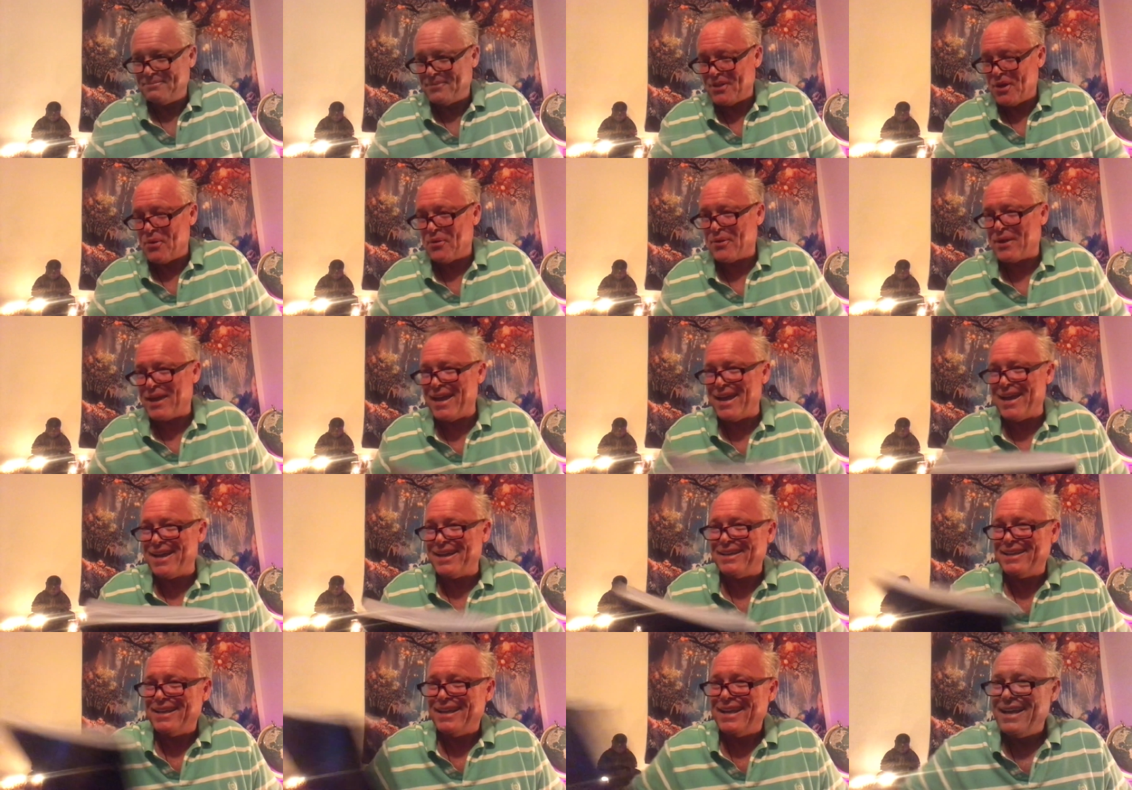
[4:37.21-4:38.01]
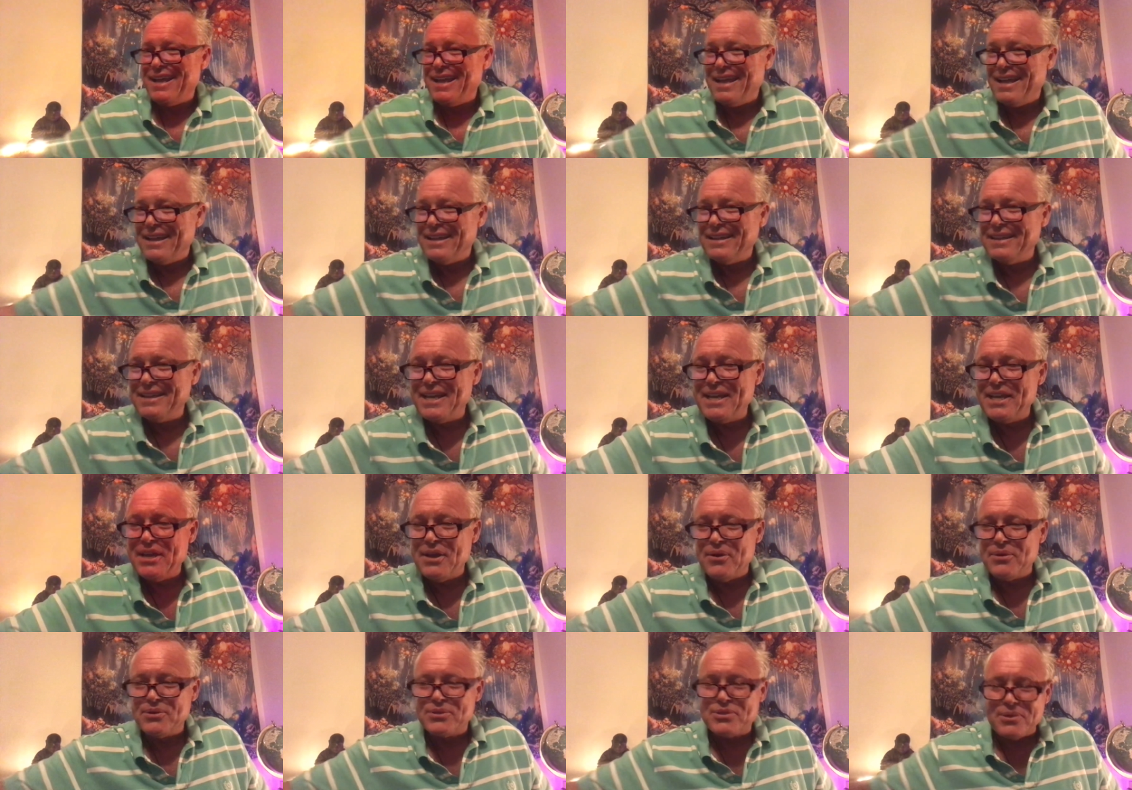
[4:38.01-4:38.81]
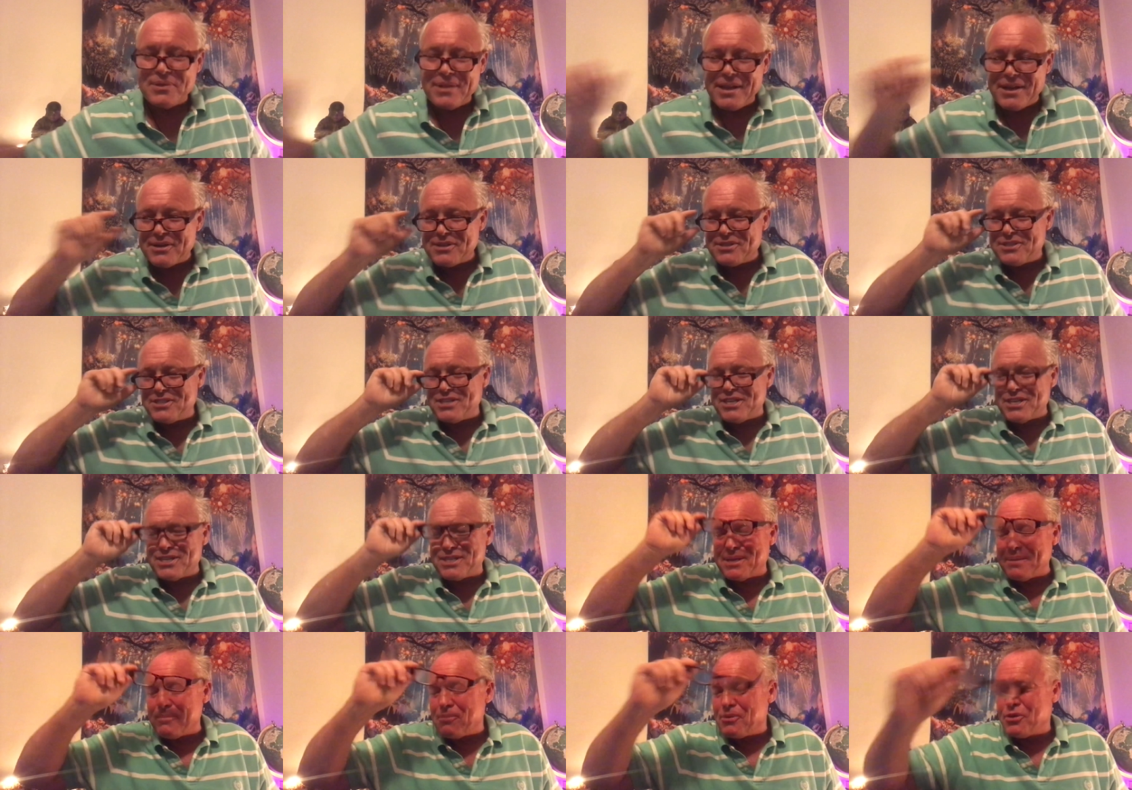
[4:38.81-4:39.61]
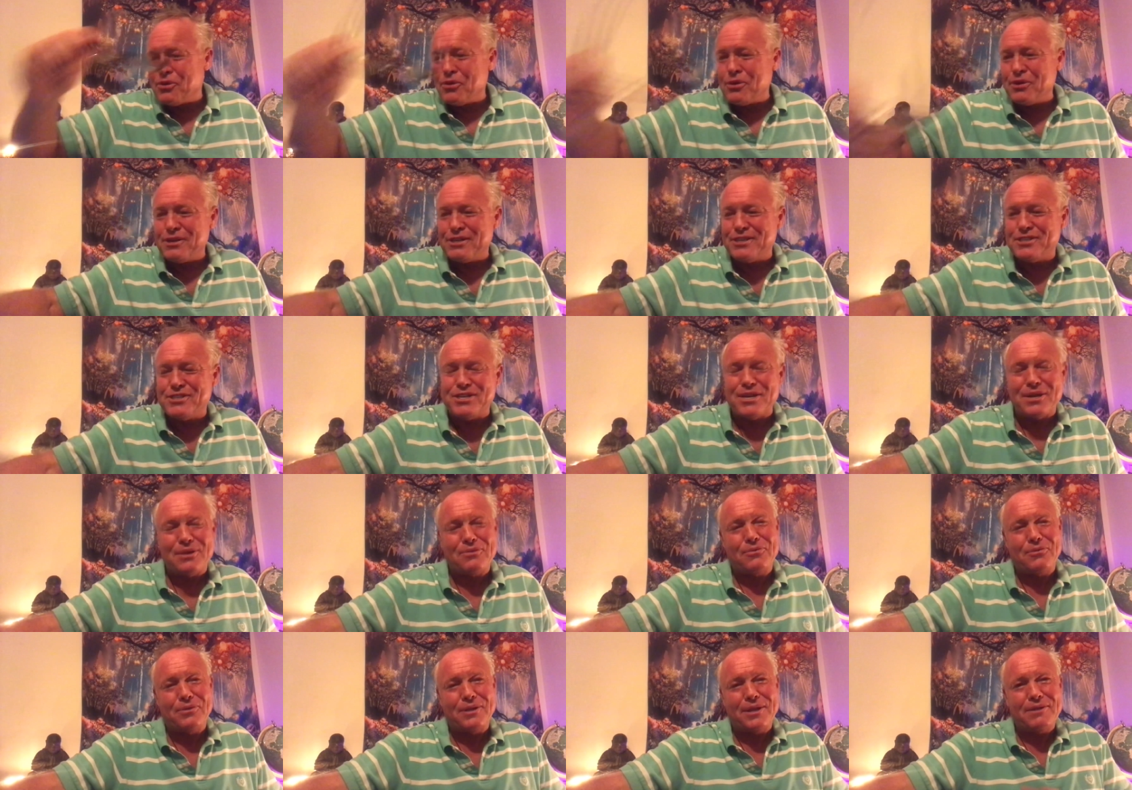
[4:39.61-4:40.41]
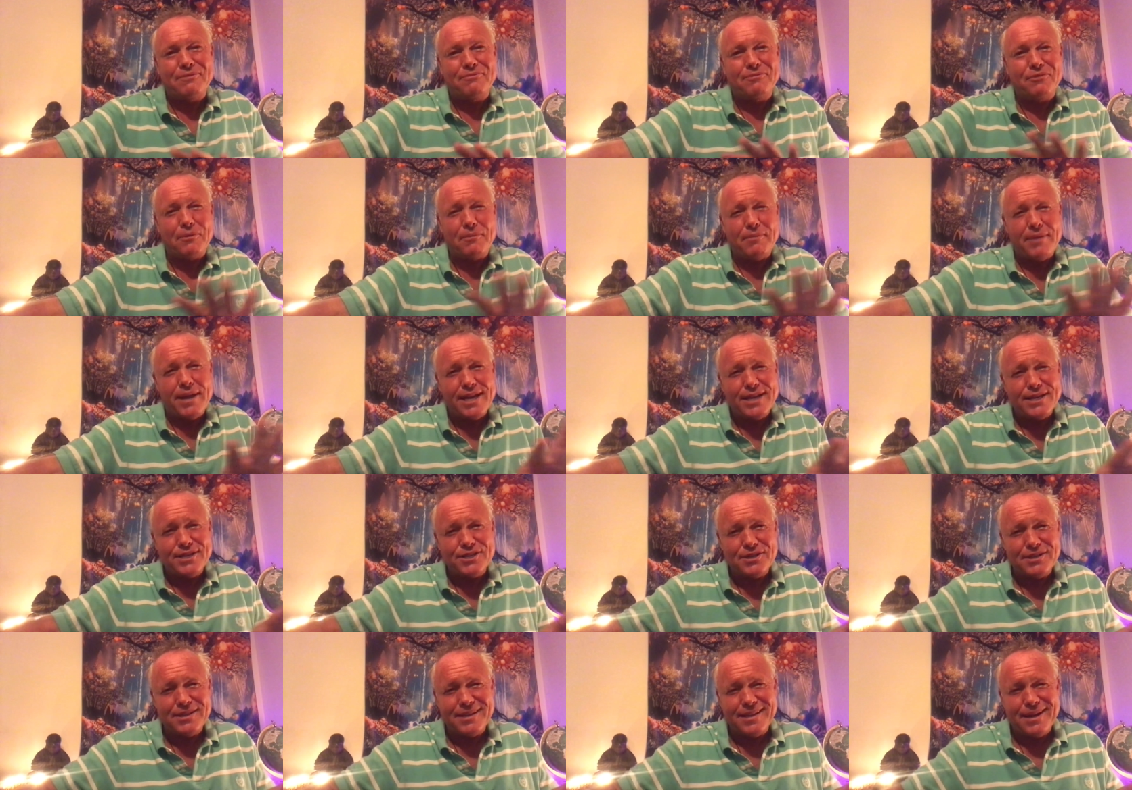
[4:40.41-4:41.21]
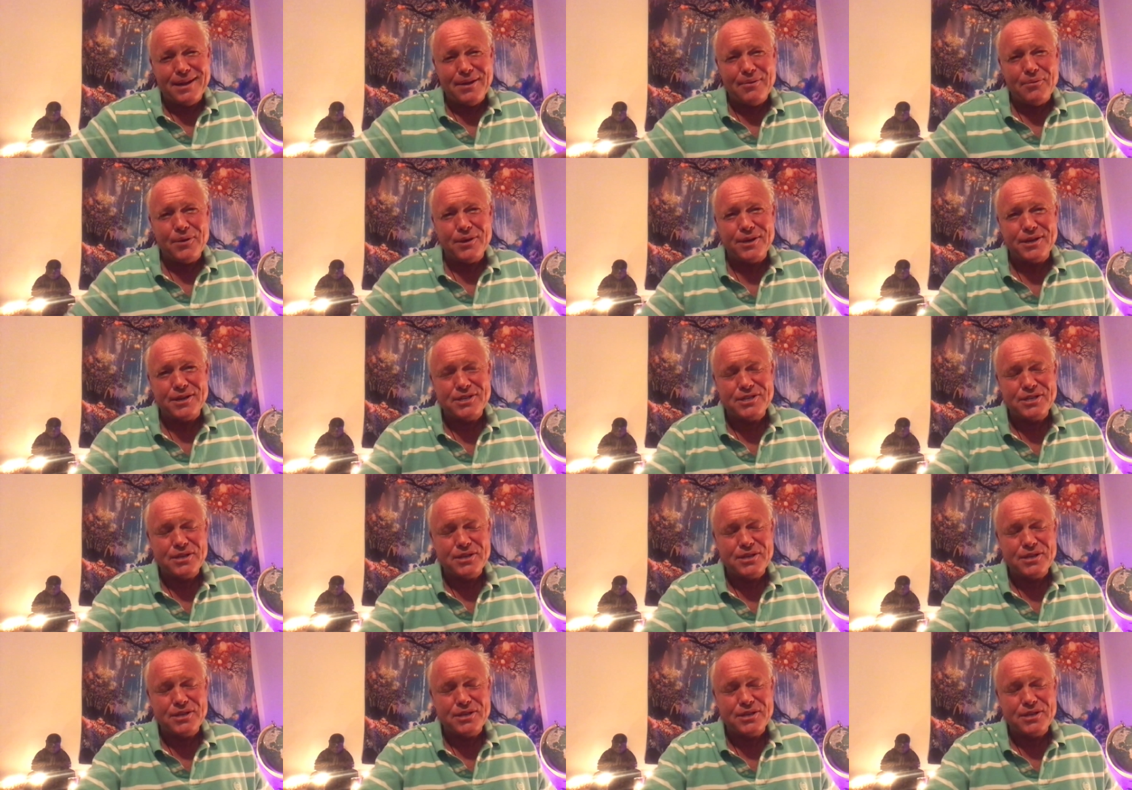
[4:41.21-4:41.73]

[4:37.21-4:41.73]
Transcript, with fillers: Okay, Leo. So there's just some good general information that I want to